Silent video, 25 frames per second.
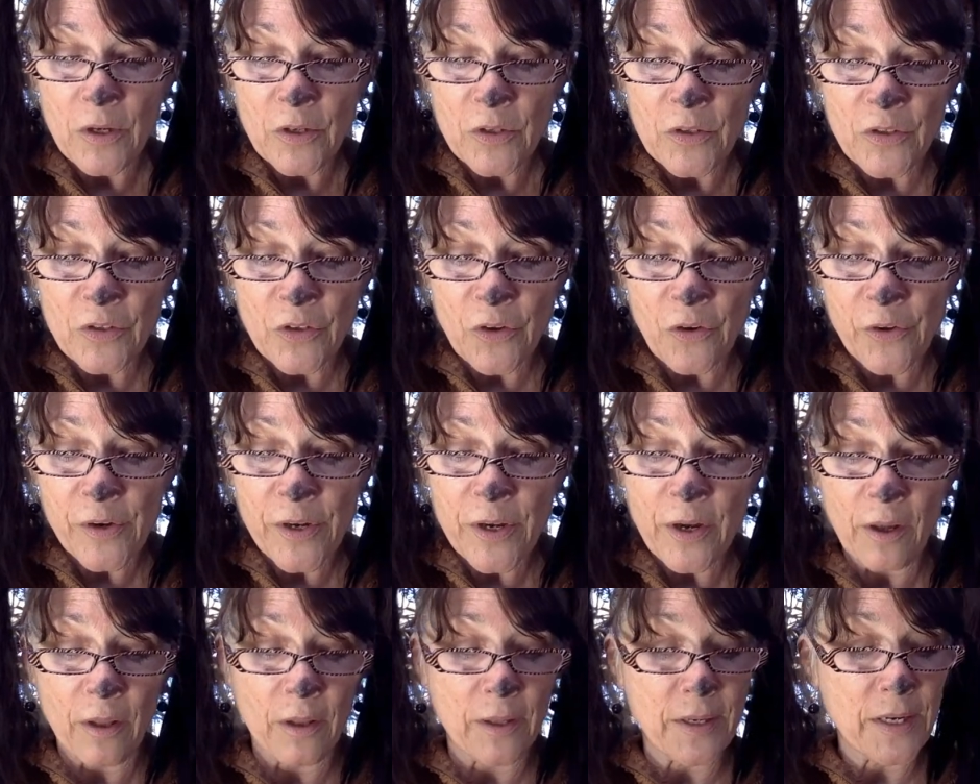
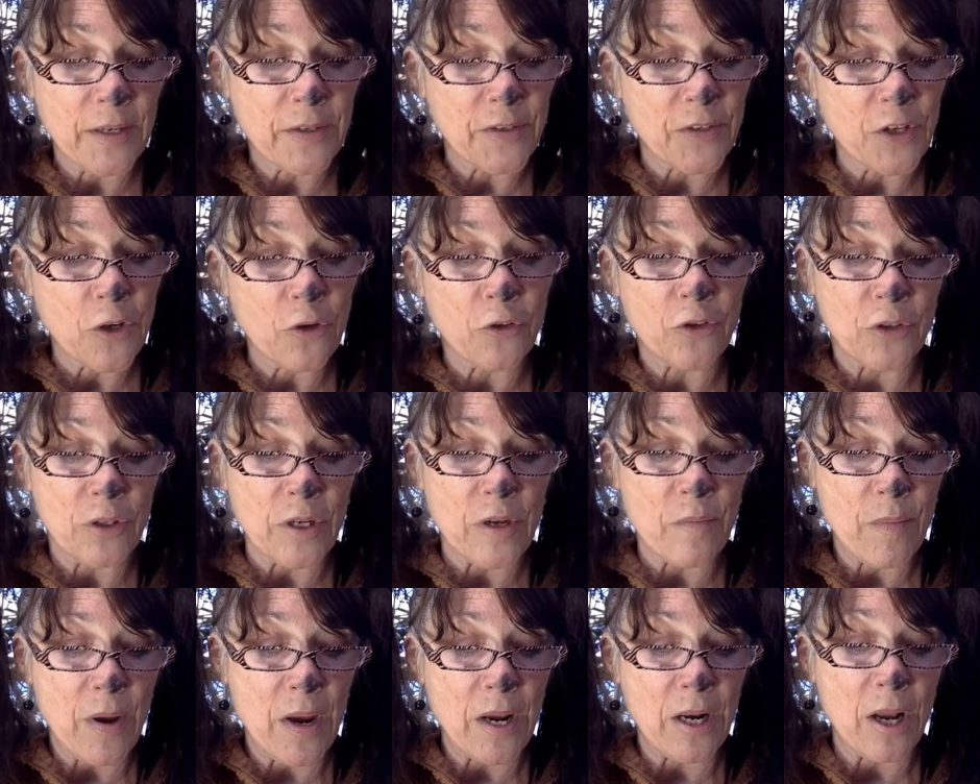Cereal is
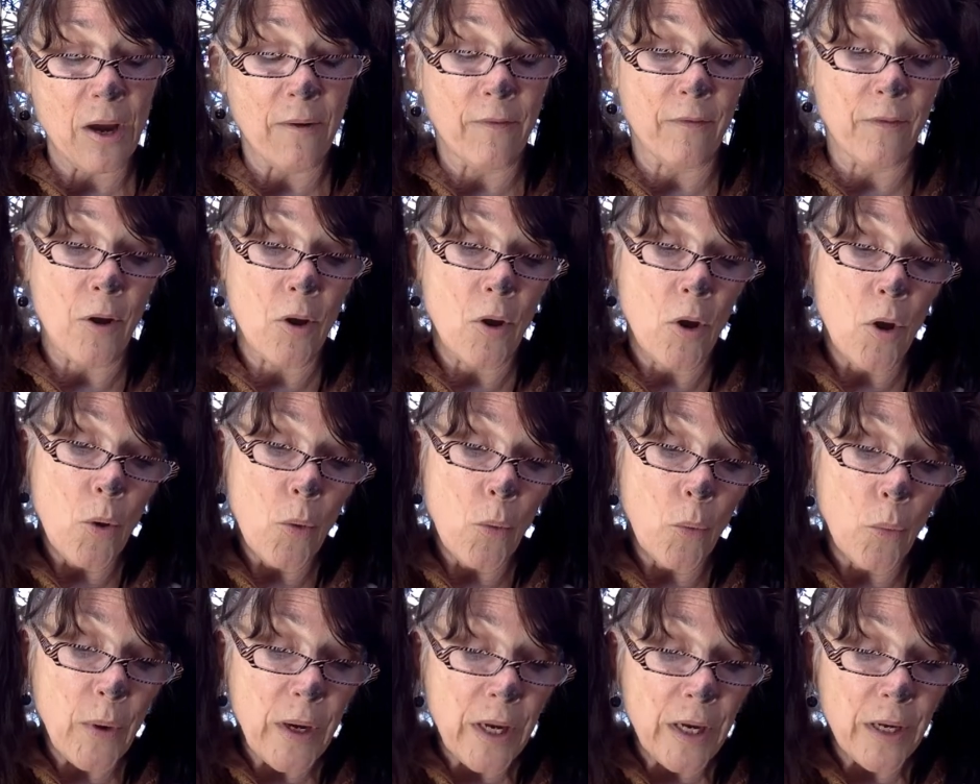usually made of
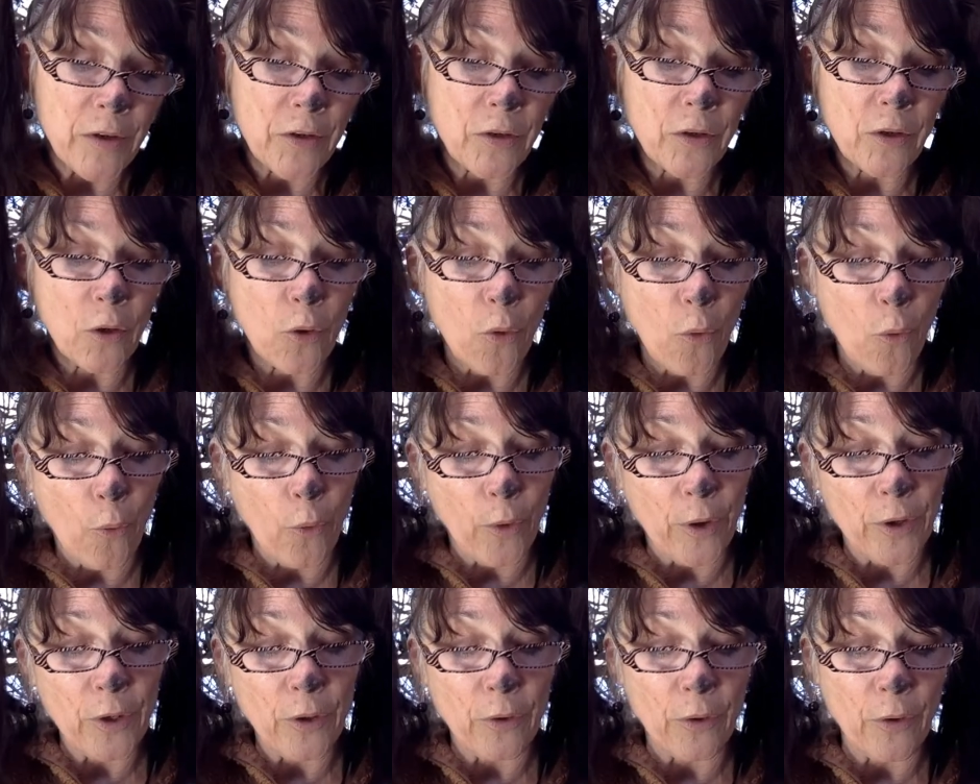wheat,
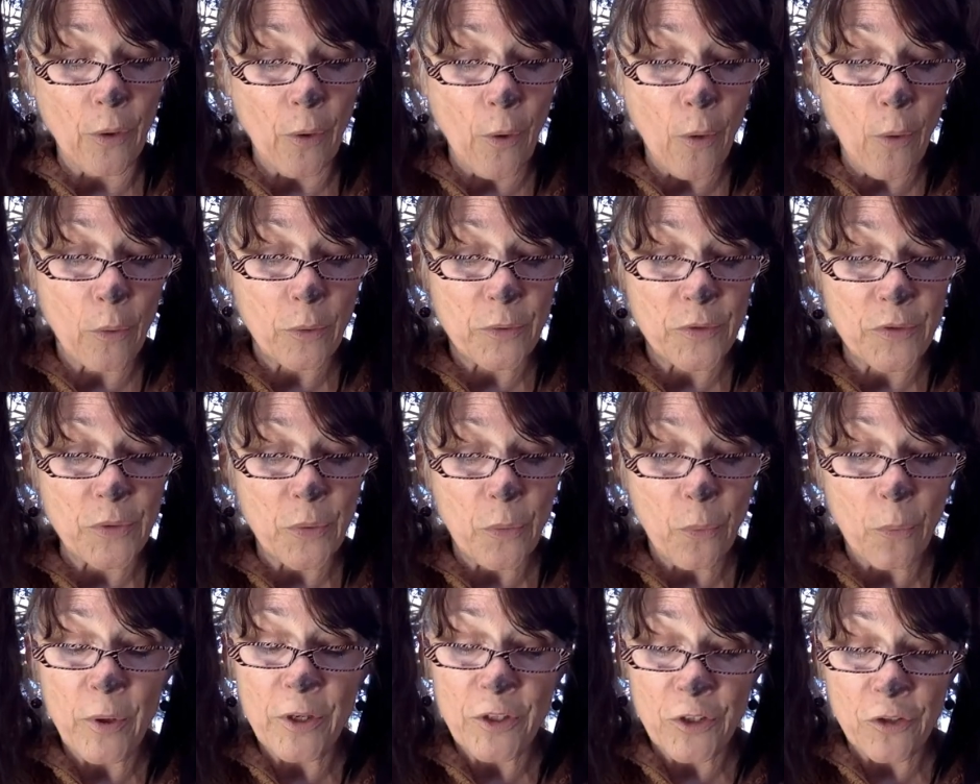corn, or
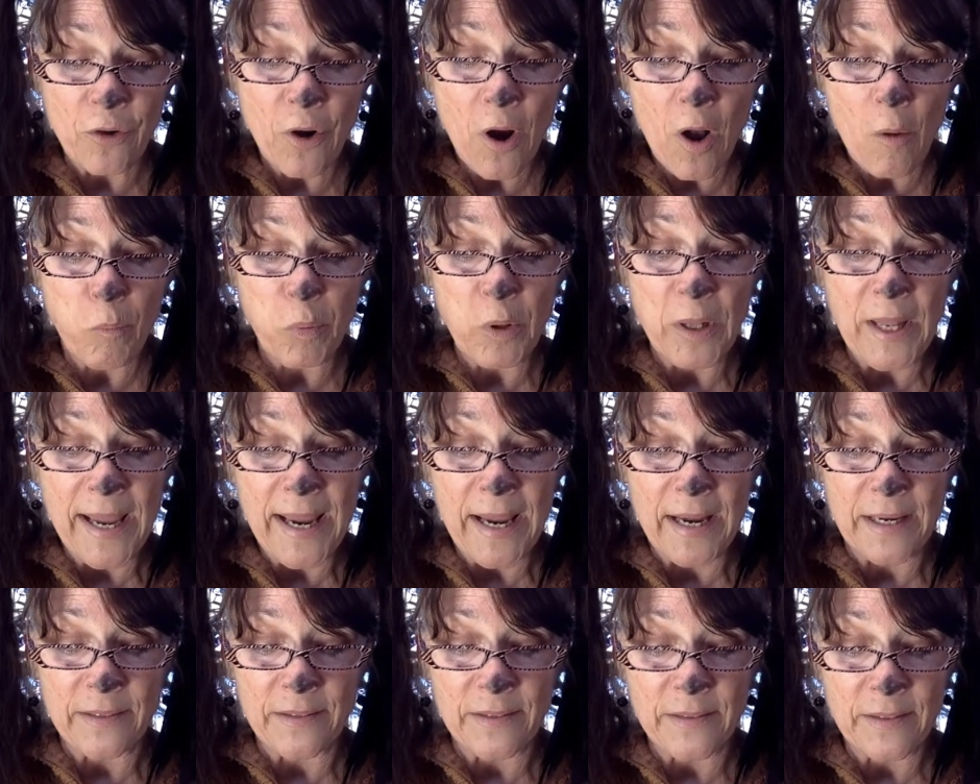oats, which are all
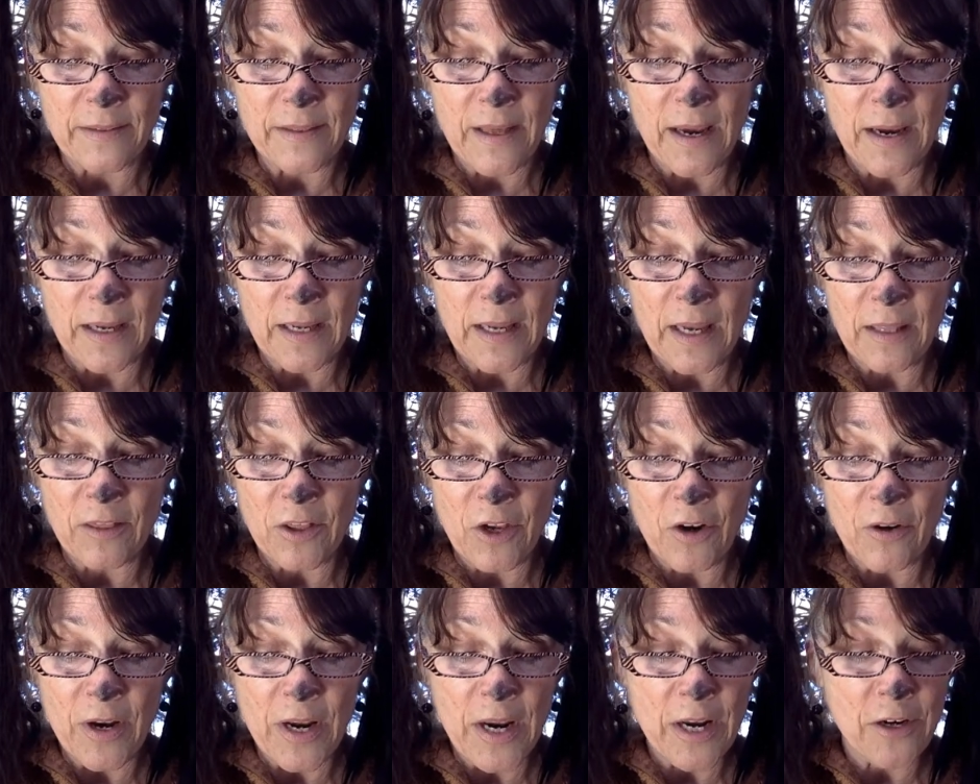plants that get
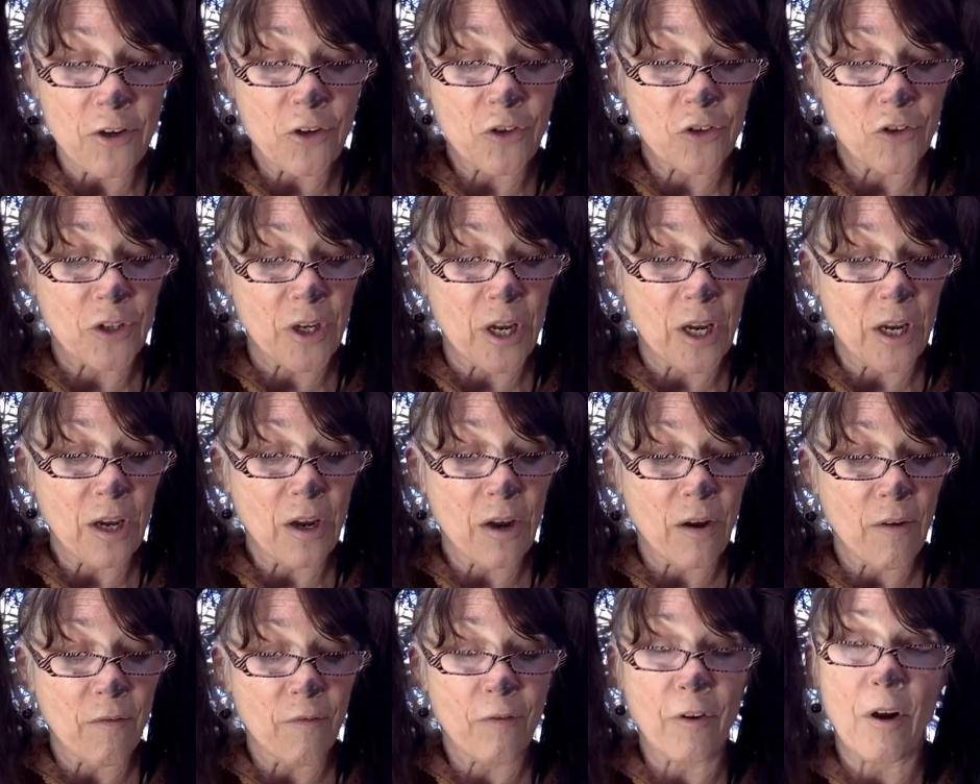their
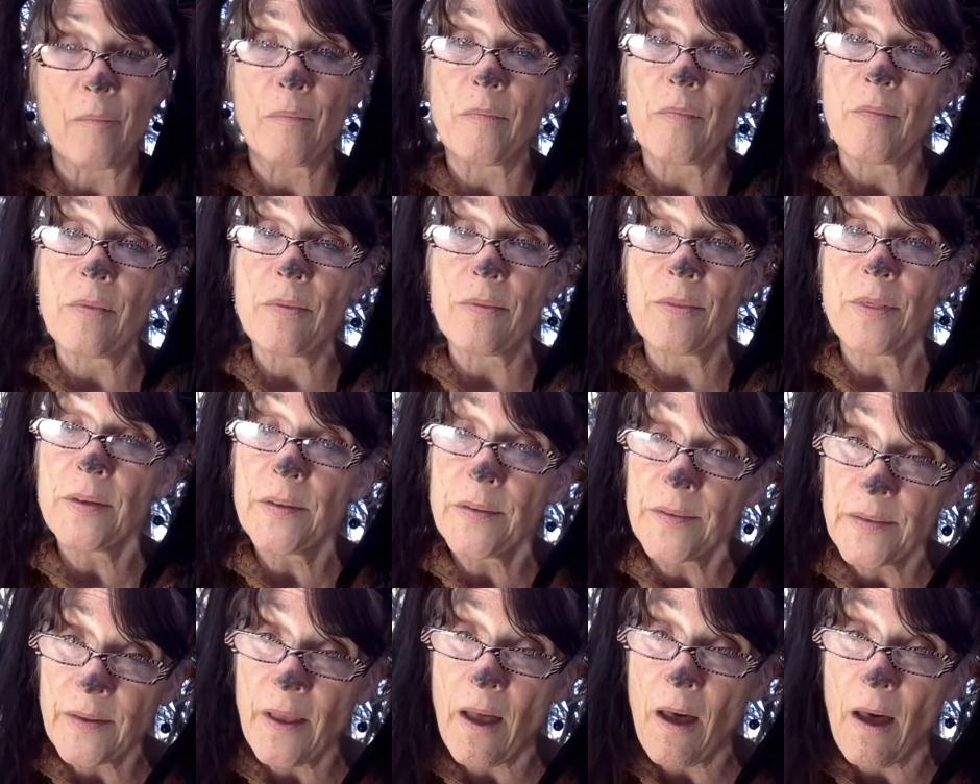energy from the
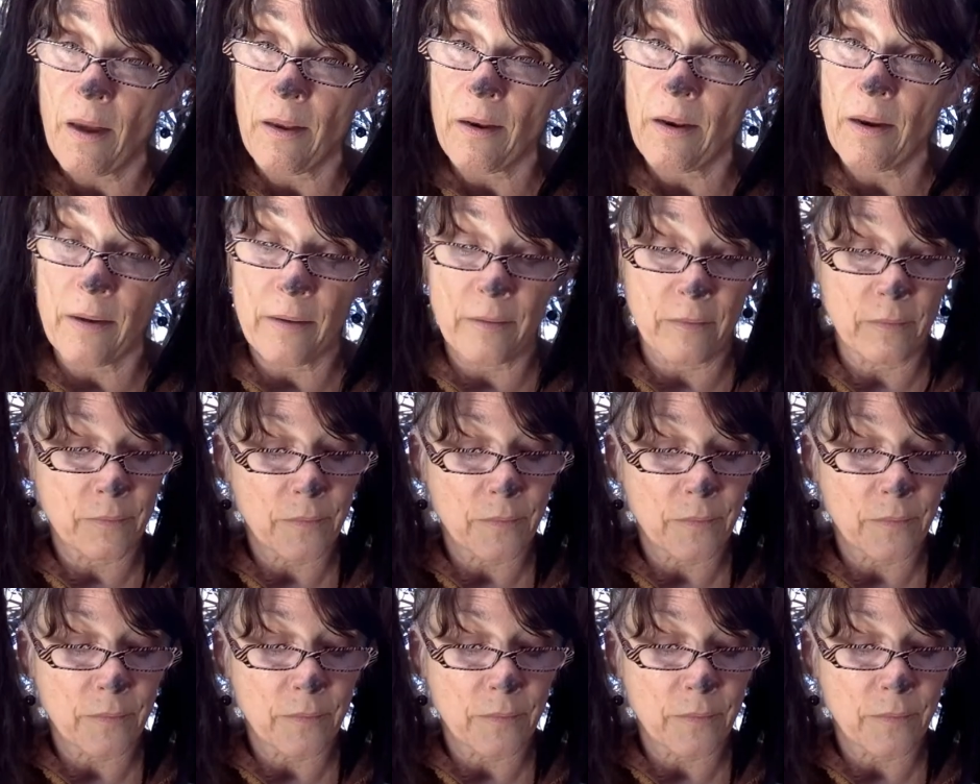sun.